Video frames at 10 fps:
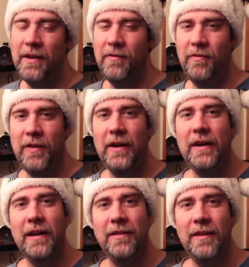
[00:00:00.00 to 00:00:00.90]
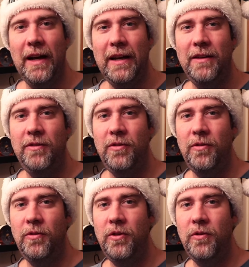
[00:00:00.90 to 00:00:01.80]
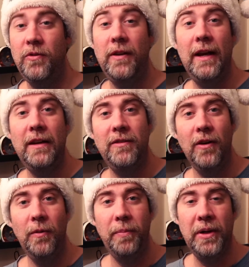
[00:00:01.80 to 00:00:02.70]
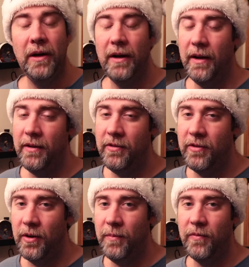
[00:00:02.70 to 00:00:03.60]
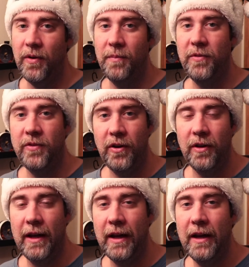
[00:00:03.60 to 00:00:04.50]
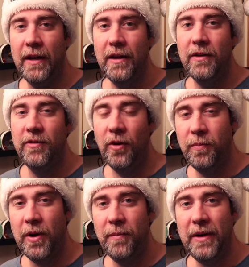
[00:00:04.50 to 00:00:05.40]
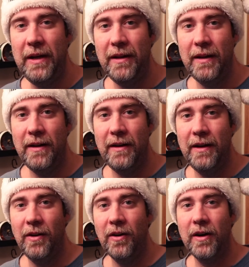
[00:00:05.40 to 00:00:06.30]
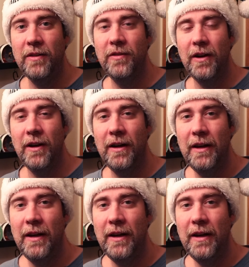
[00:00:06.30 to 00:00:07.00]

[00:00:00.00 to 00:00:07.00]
Very excited to use today's soap, another soap from Stirling Soap Company. They're in Arkansas.